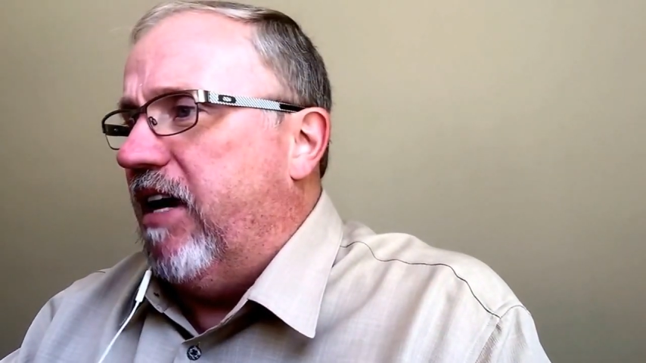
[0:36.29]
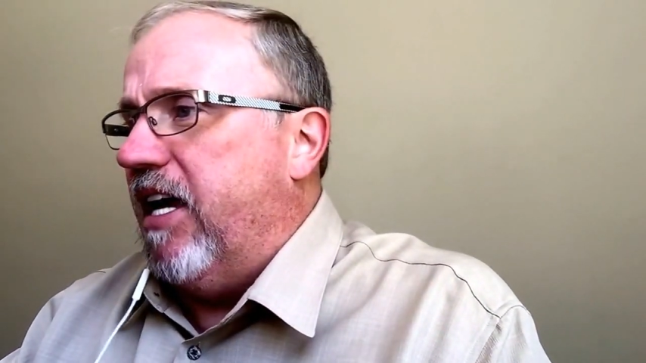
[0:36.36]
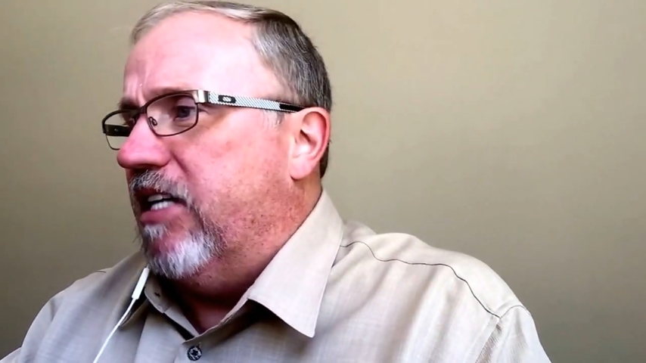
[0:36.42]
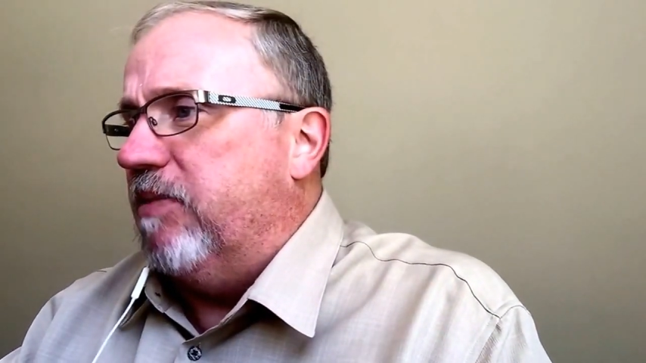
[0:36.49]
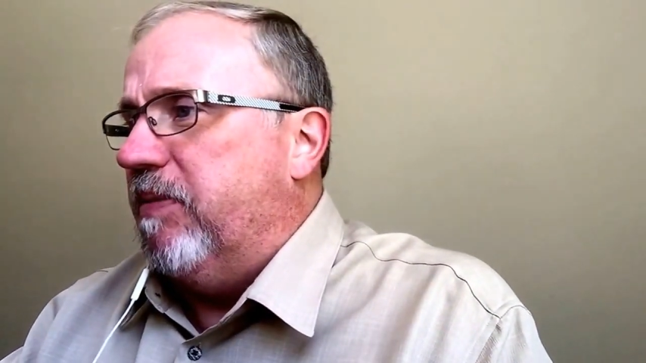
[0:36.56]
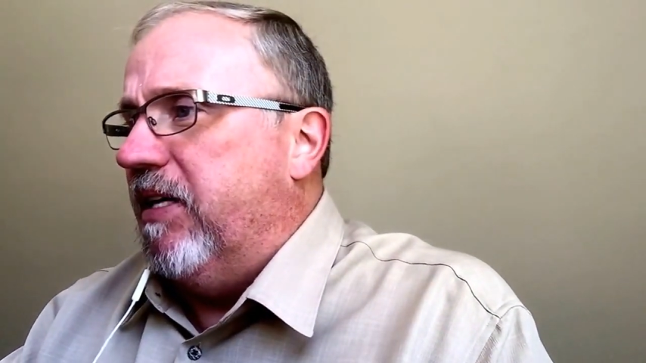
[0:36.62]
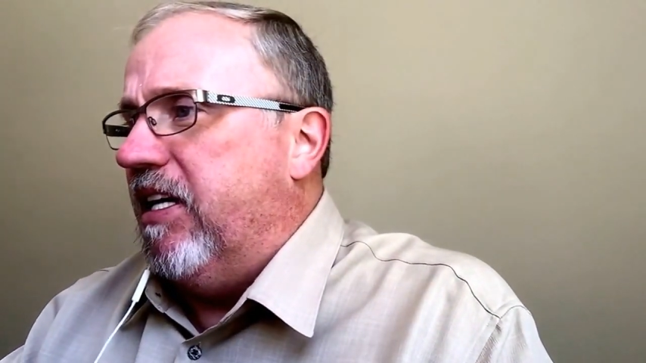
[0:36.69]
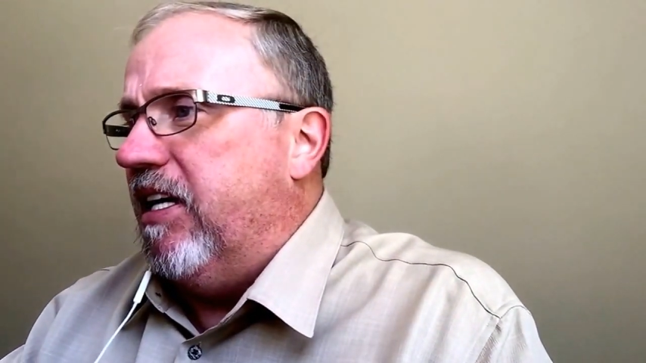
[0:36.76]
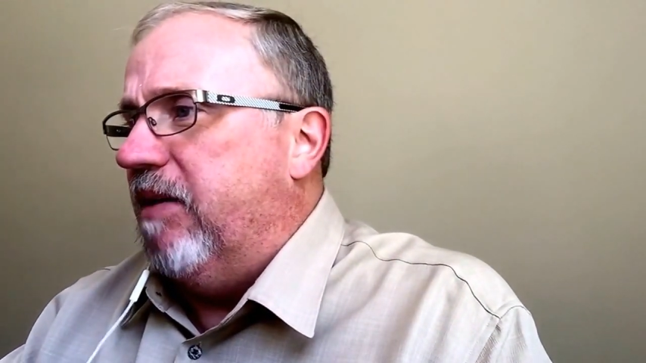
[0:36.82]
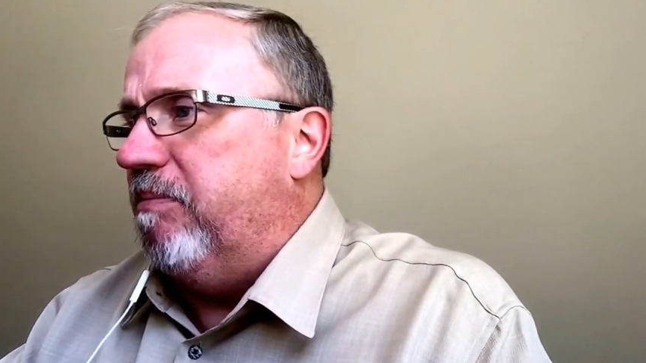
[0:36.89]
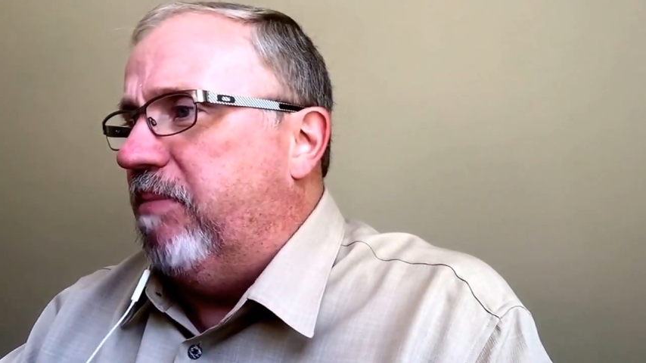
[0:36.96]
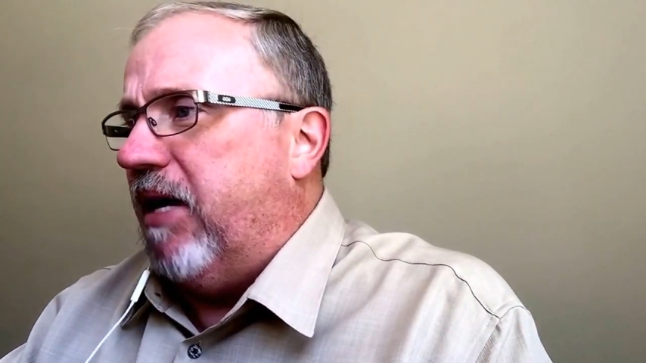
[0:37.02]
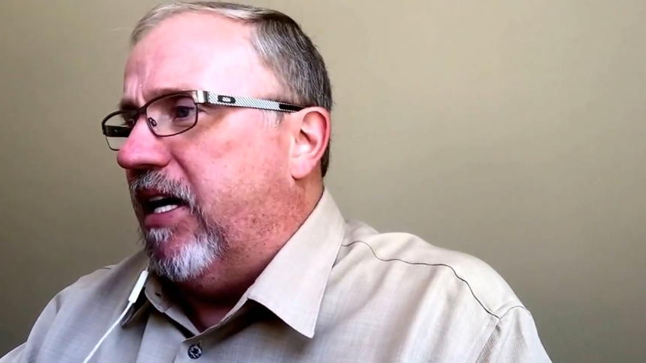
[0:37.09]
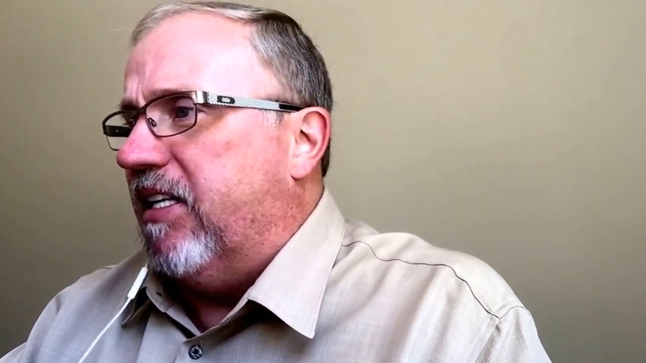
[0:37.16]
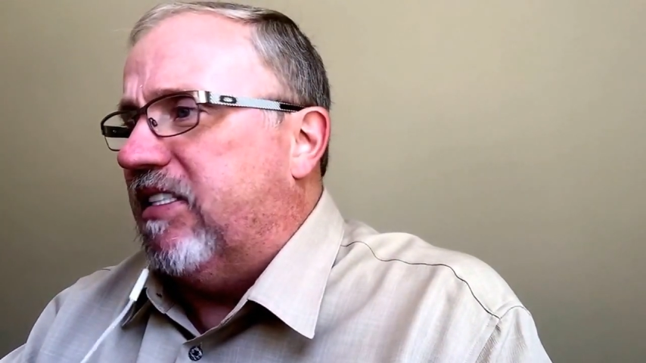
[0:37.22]
has been
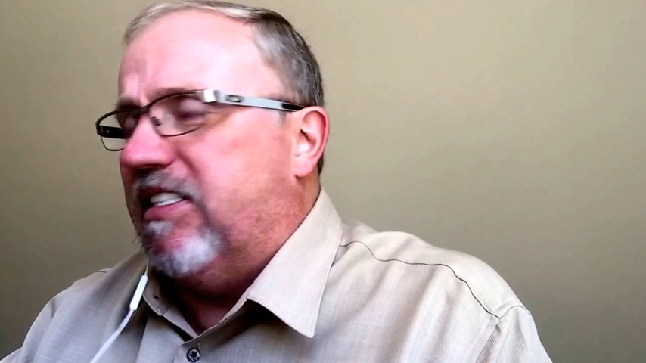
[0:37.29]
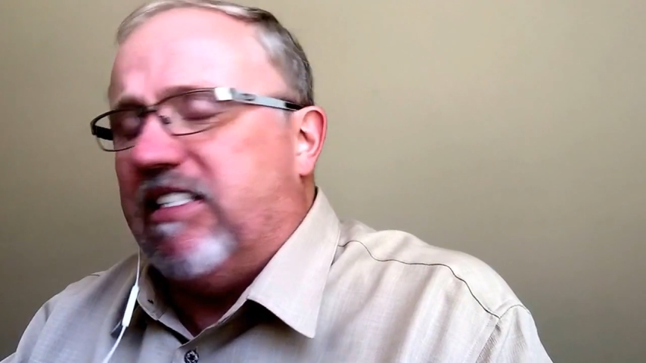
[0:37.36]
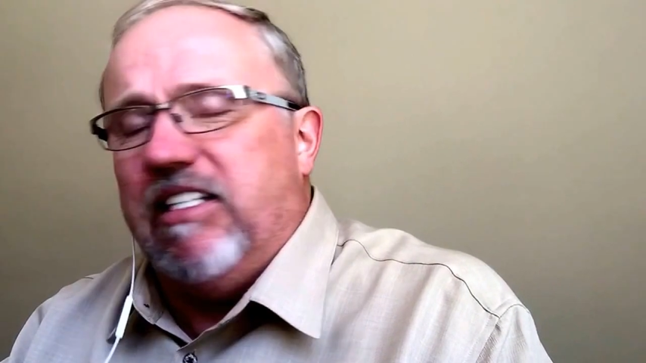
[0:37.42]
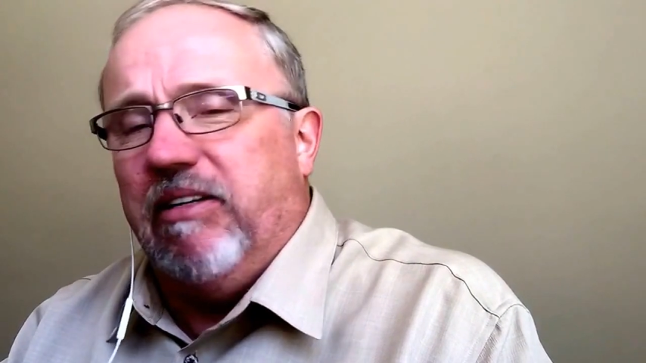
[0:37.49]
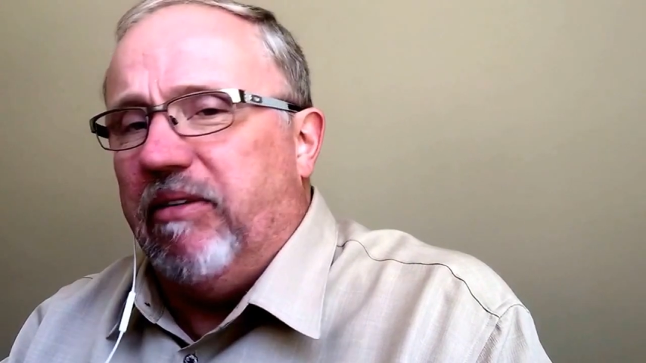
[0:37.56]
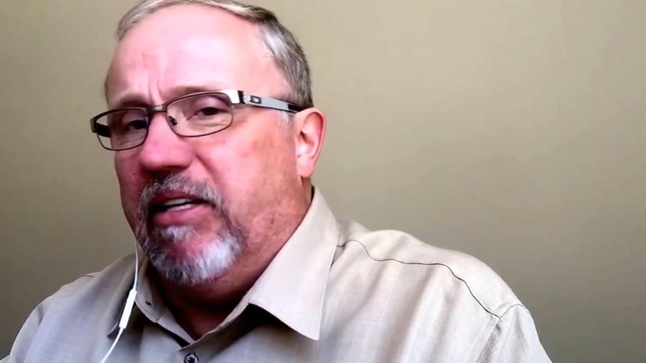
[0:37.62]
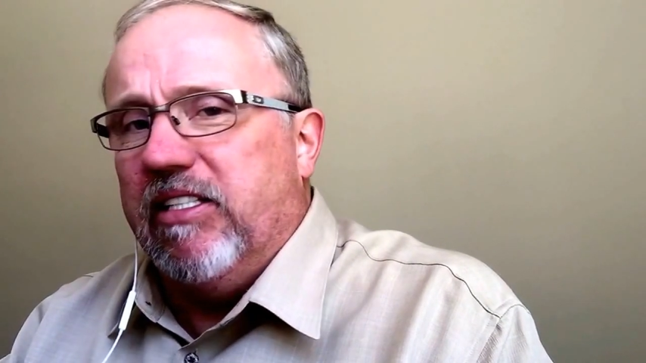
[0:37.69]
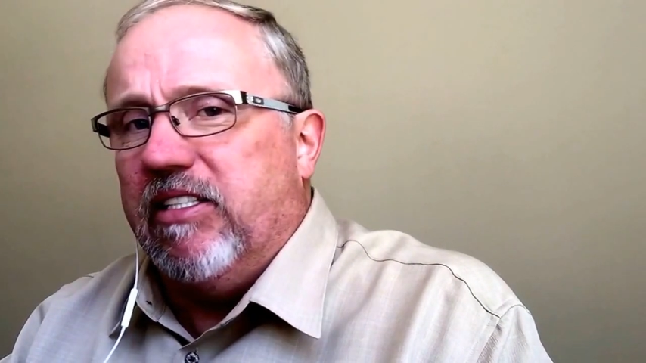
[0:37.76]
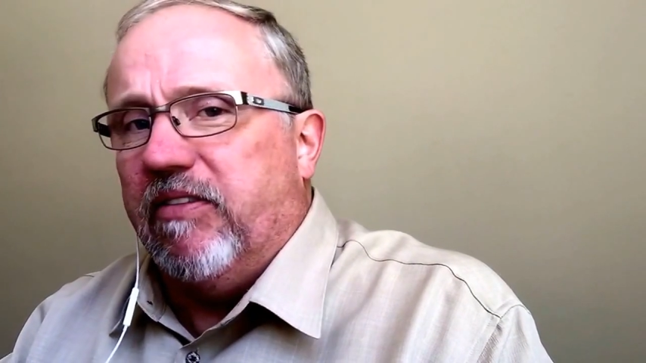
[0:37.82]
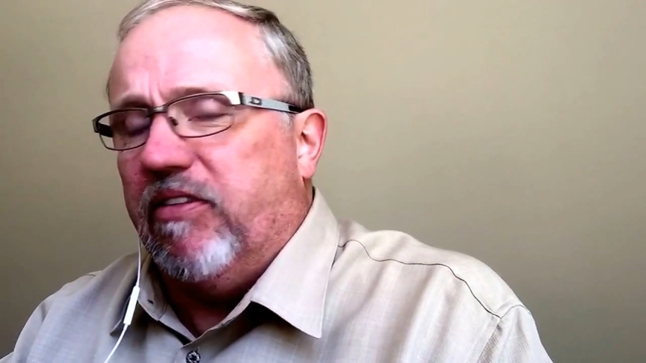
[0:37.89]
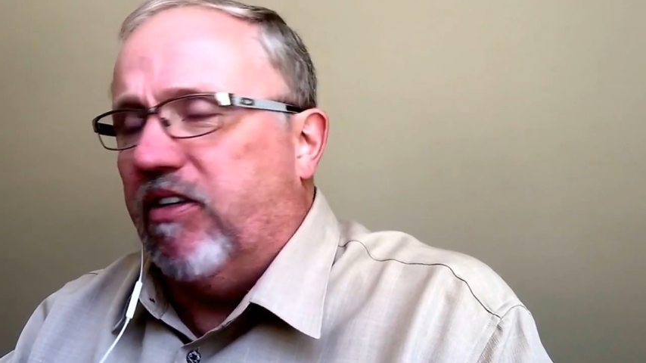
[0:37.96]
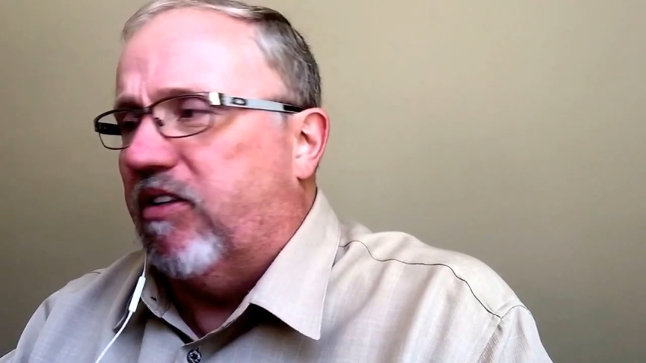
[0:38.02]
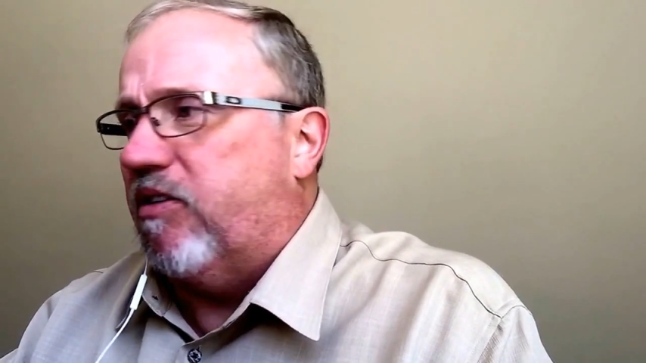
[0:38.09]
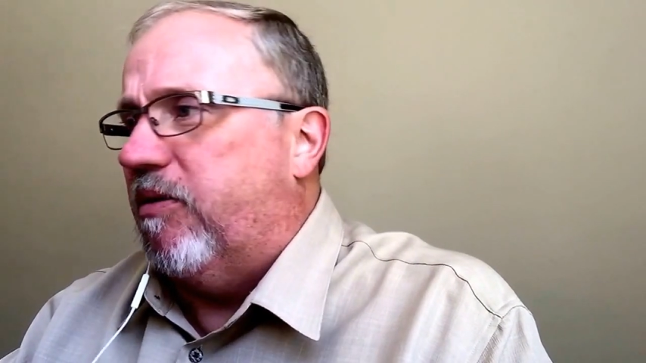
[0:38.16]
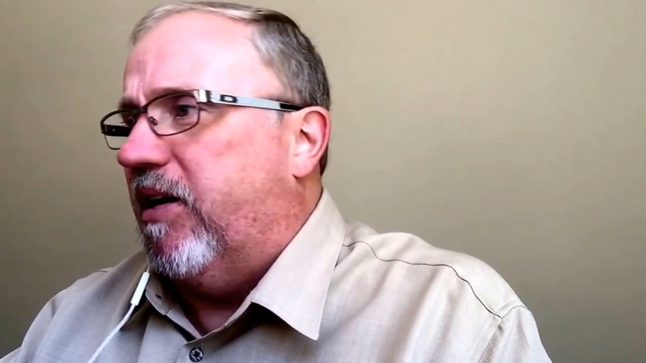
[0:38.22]
hit by a series of
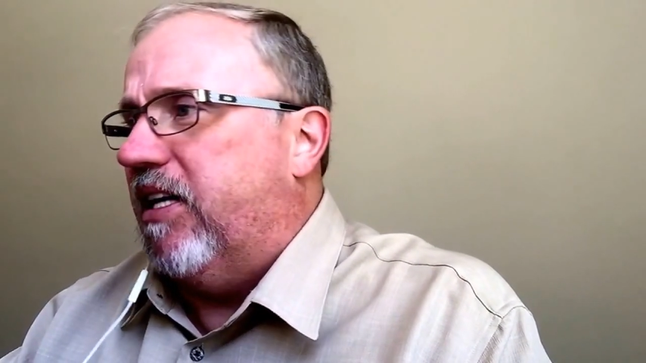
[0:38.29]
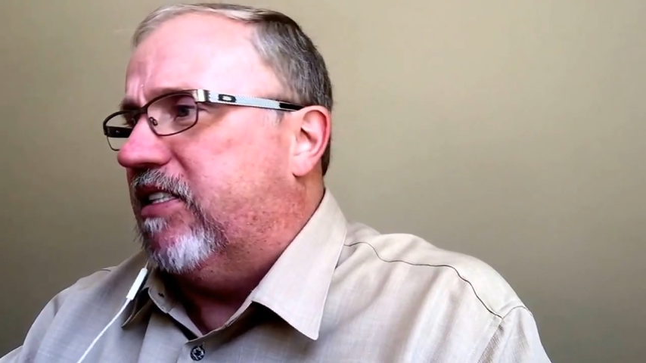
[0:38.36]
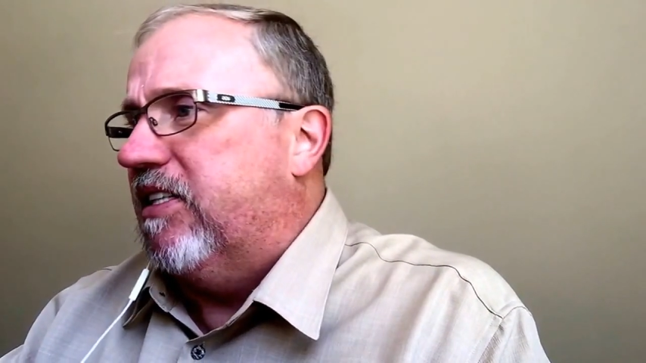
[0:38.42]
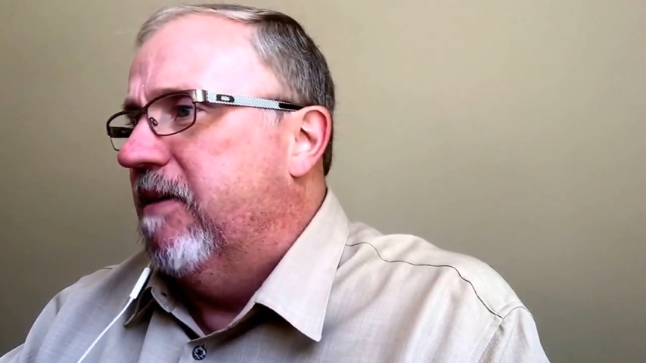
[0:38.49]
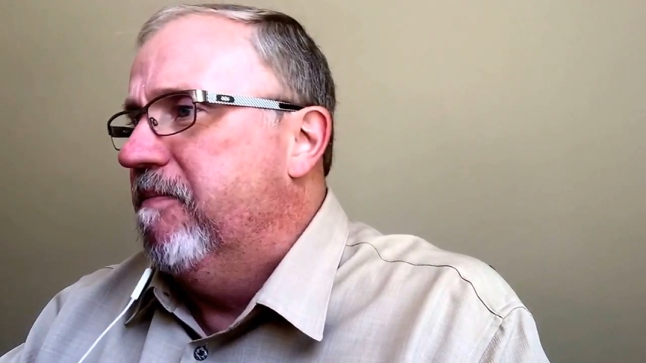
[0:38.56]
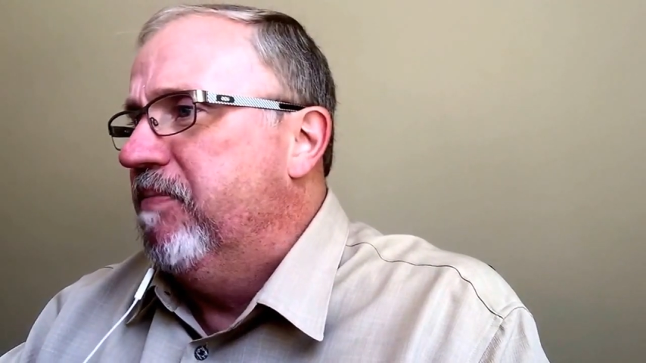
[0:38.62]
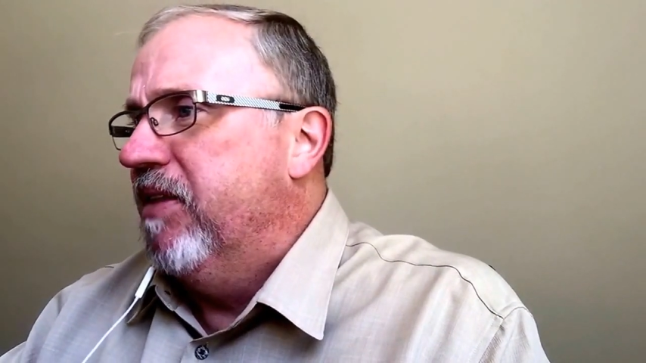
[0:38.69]
earthquakes